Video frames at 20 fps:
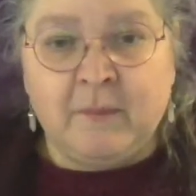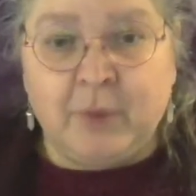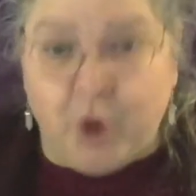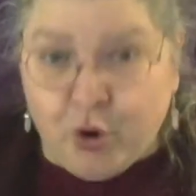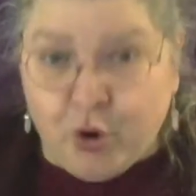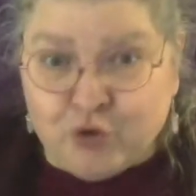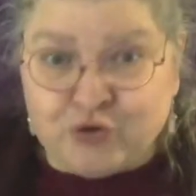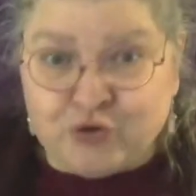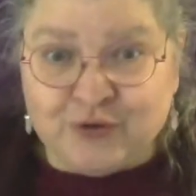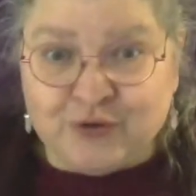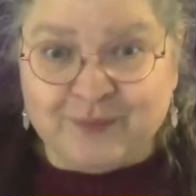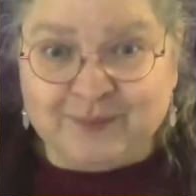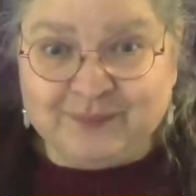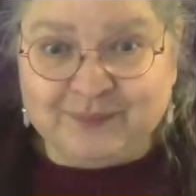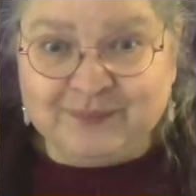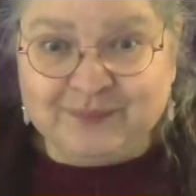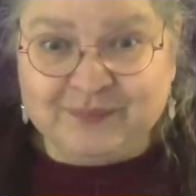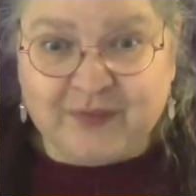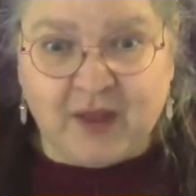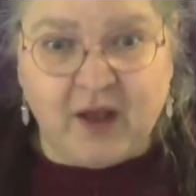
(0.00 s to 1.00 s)
blocks,
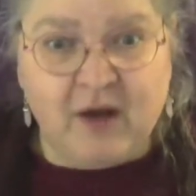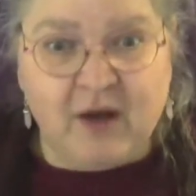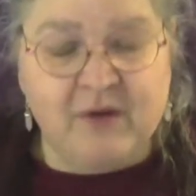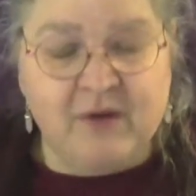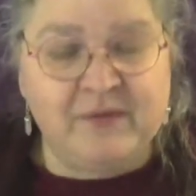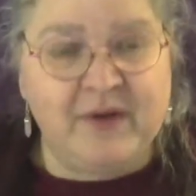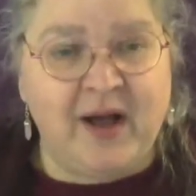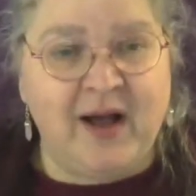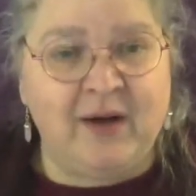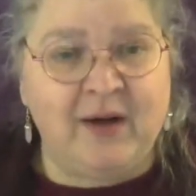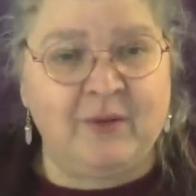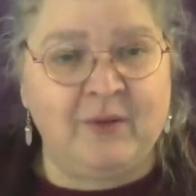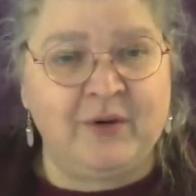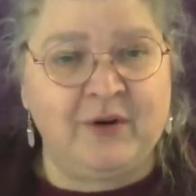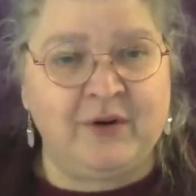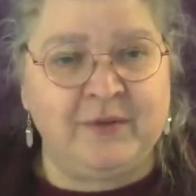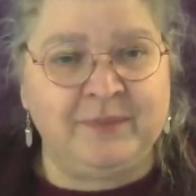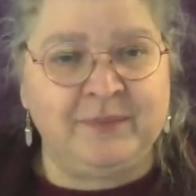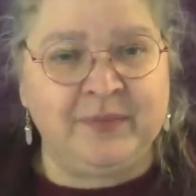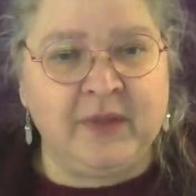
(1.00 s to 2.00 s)
of
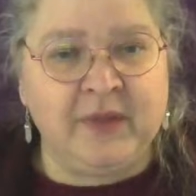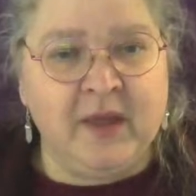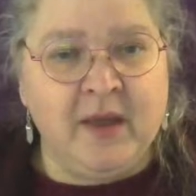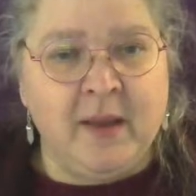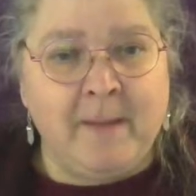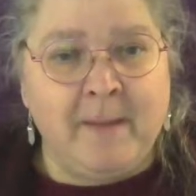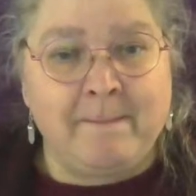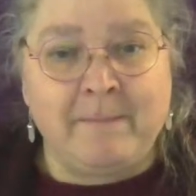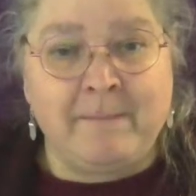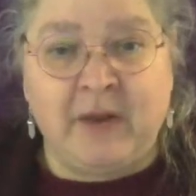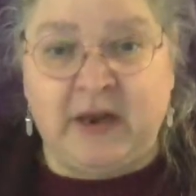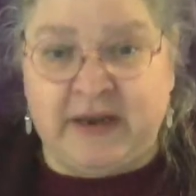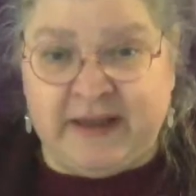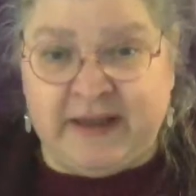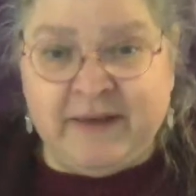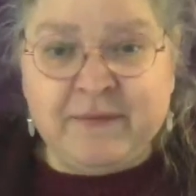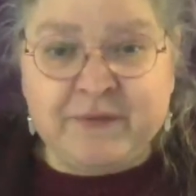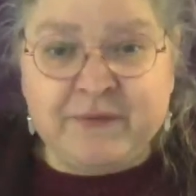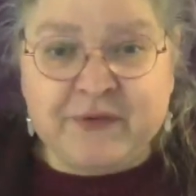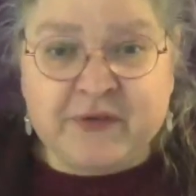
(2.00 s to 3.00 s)
our
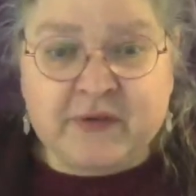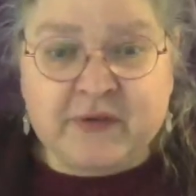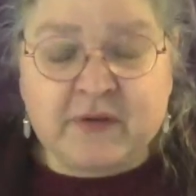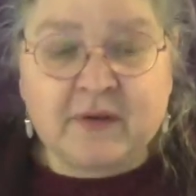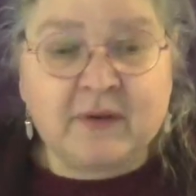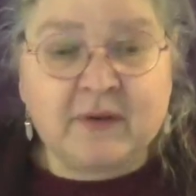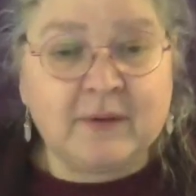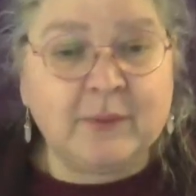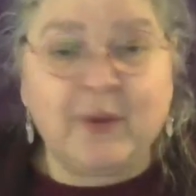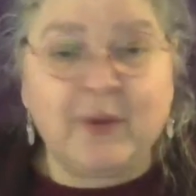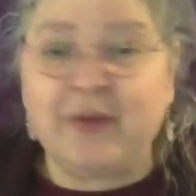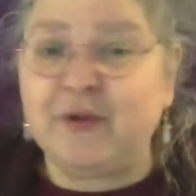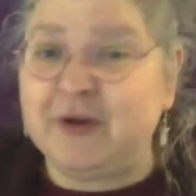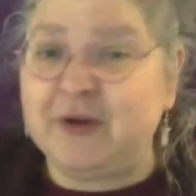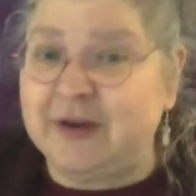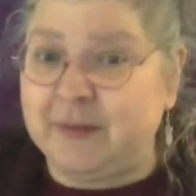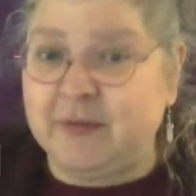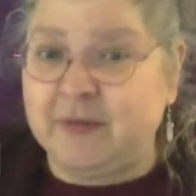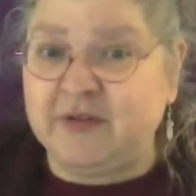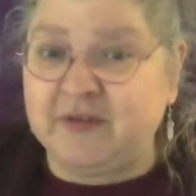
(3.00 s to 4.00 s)
beliefs, whether
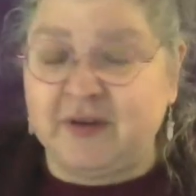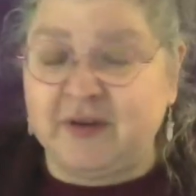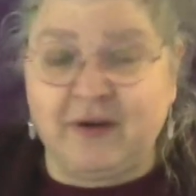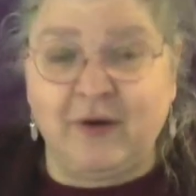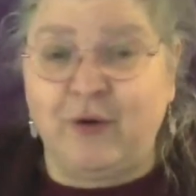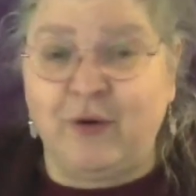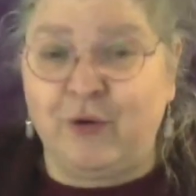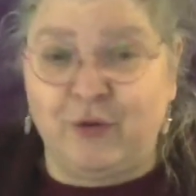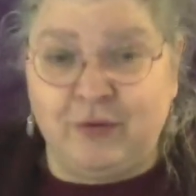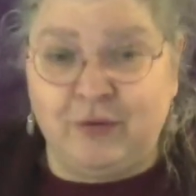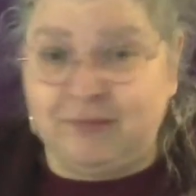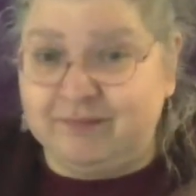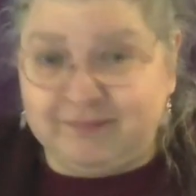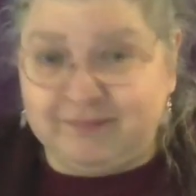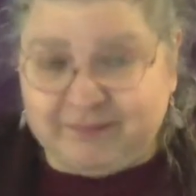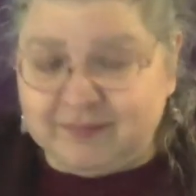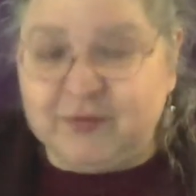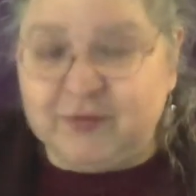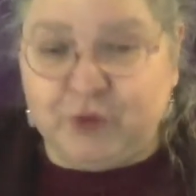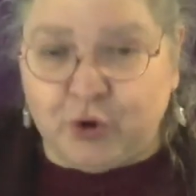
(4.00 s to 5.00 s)
limiting or
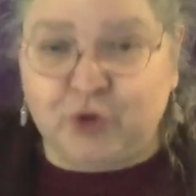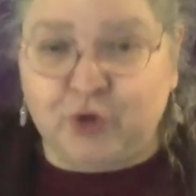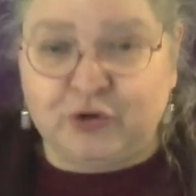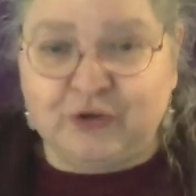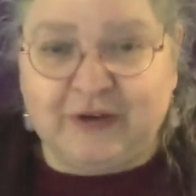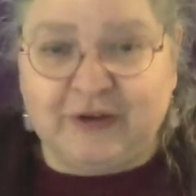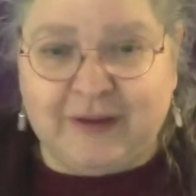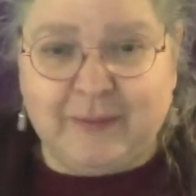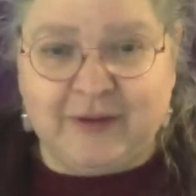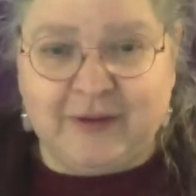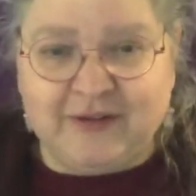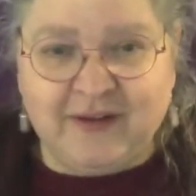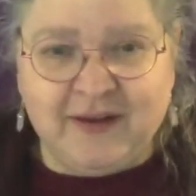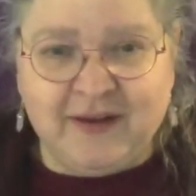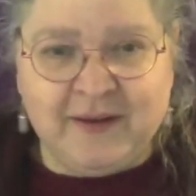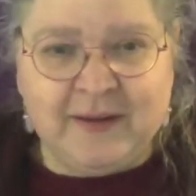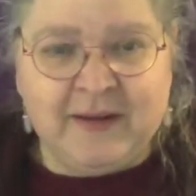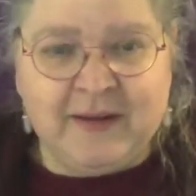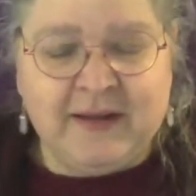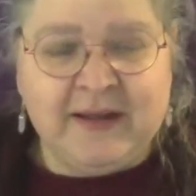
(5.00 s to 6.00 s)
not
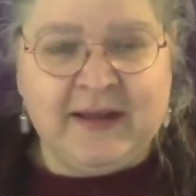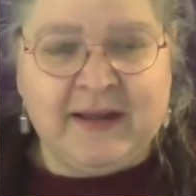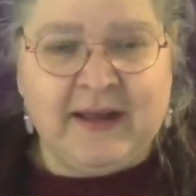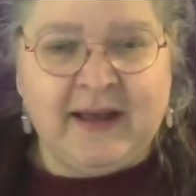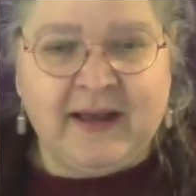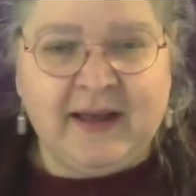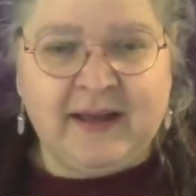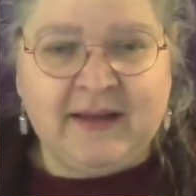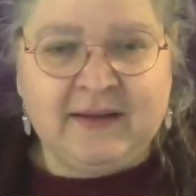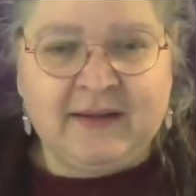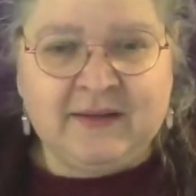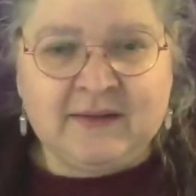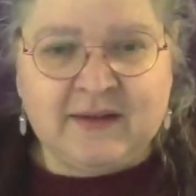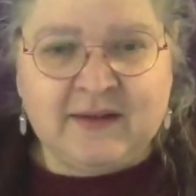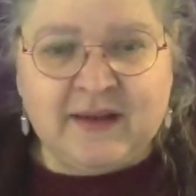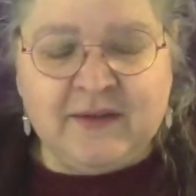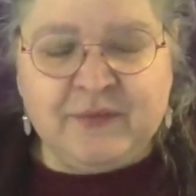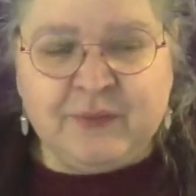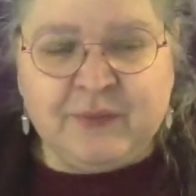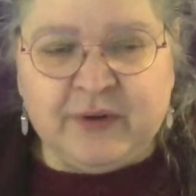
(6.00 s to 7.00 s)
limiting. And
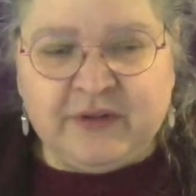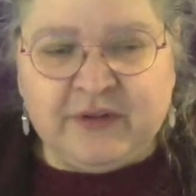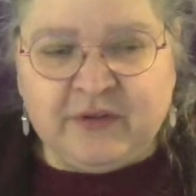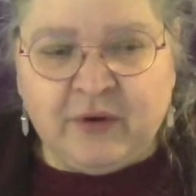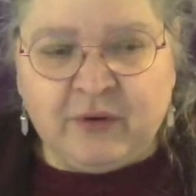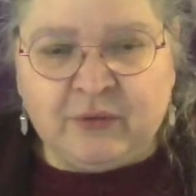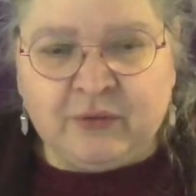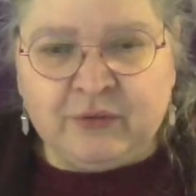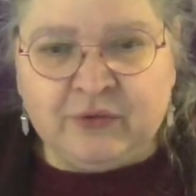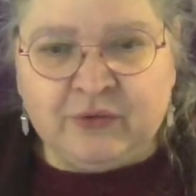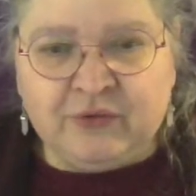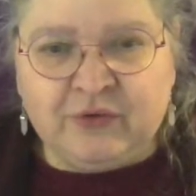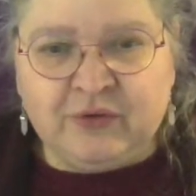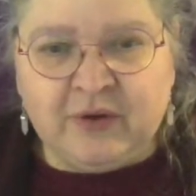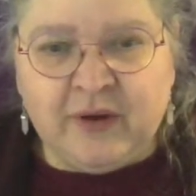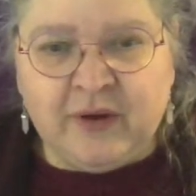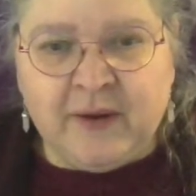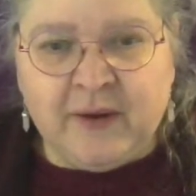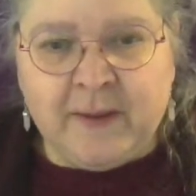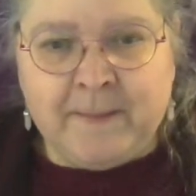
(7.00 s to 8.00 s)
if we don't
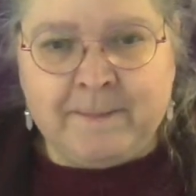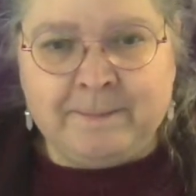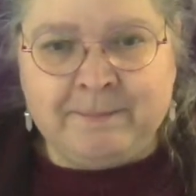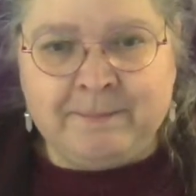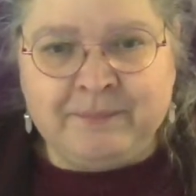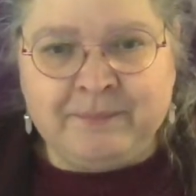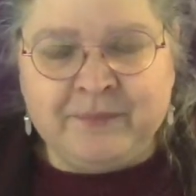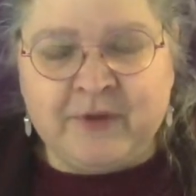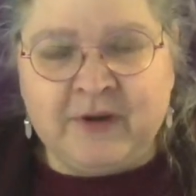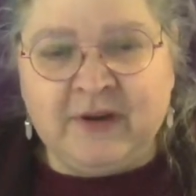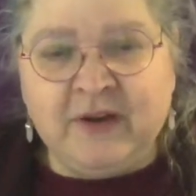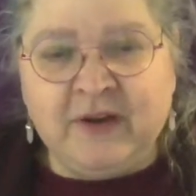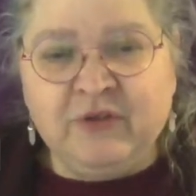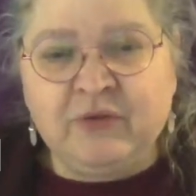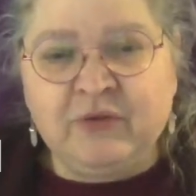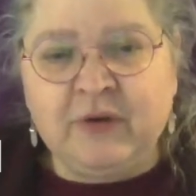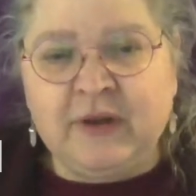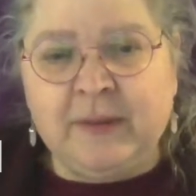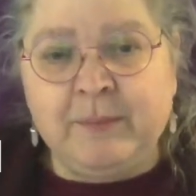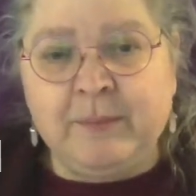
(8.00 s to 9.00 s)

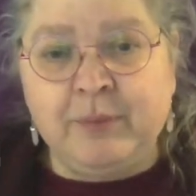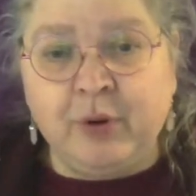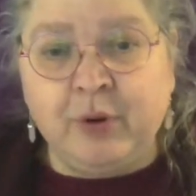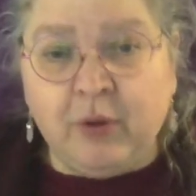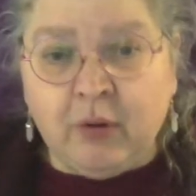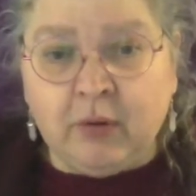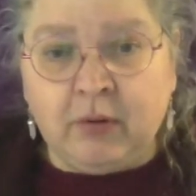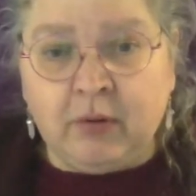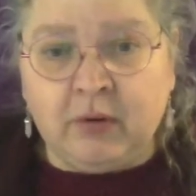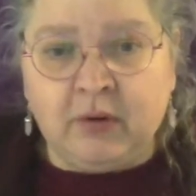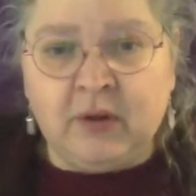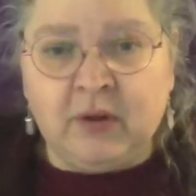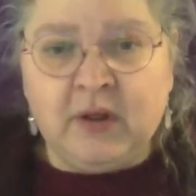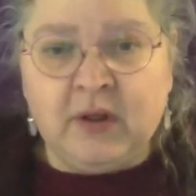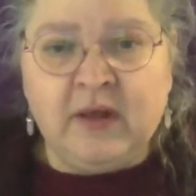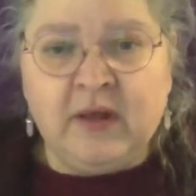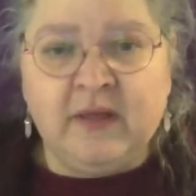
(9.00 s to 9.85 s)
literally pull